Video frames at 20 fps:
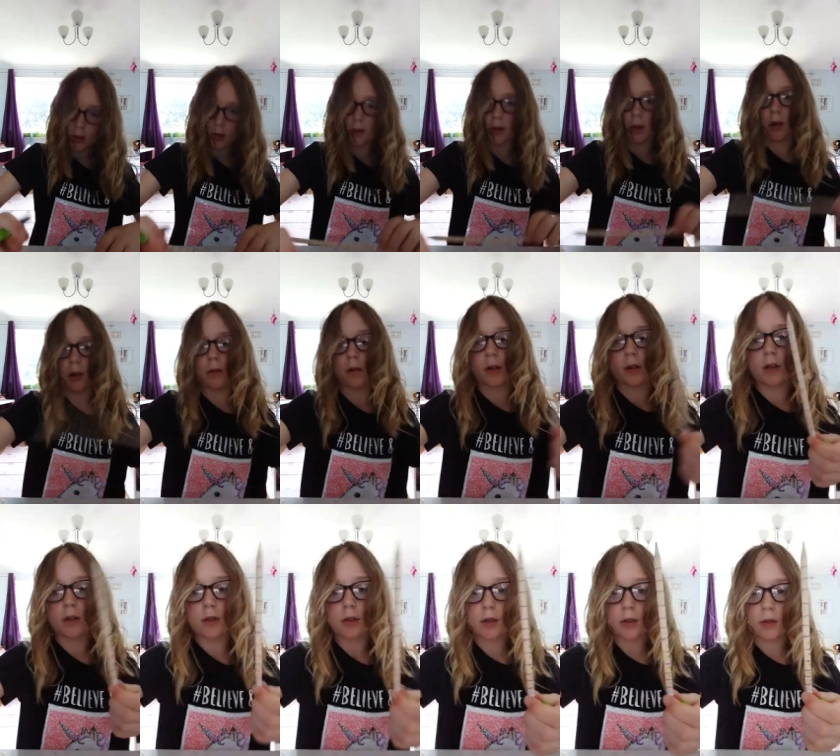So I'm going
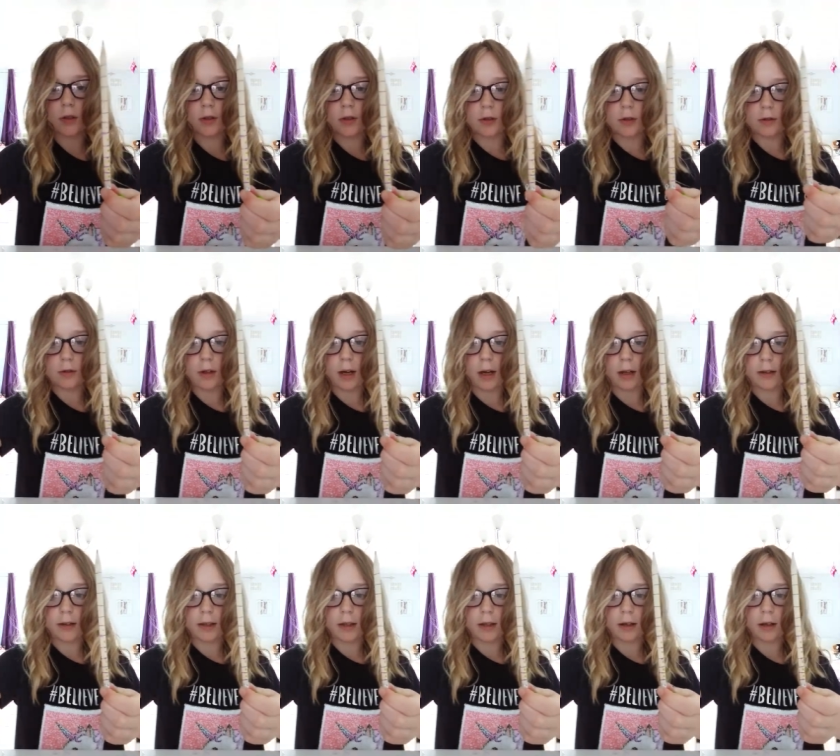to just do that at
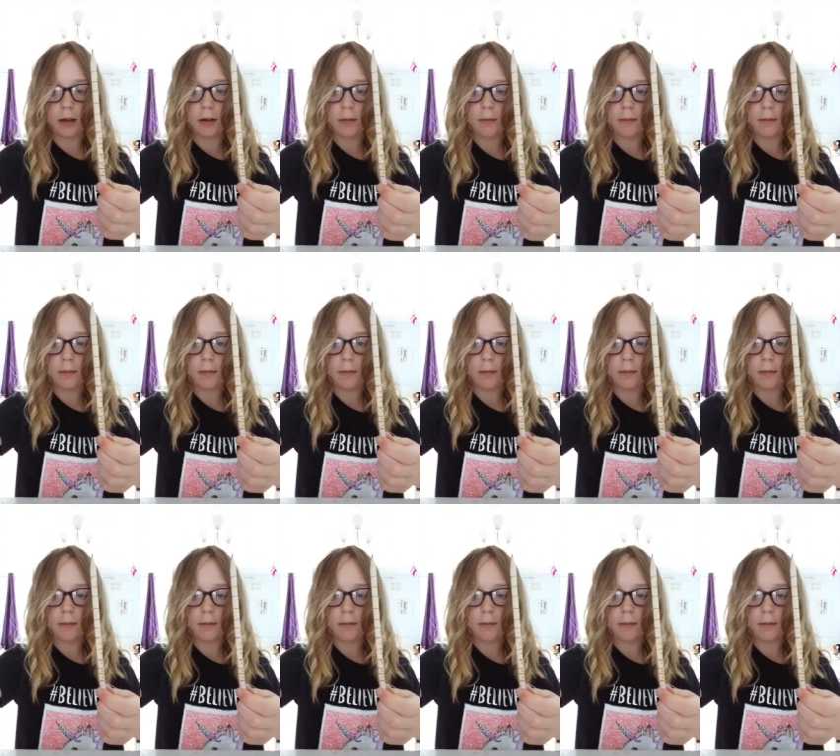the end.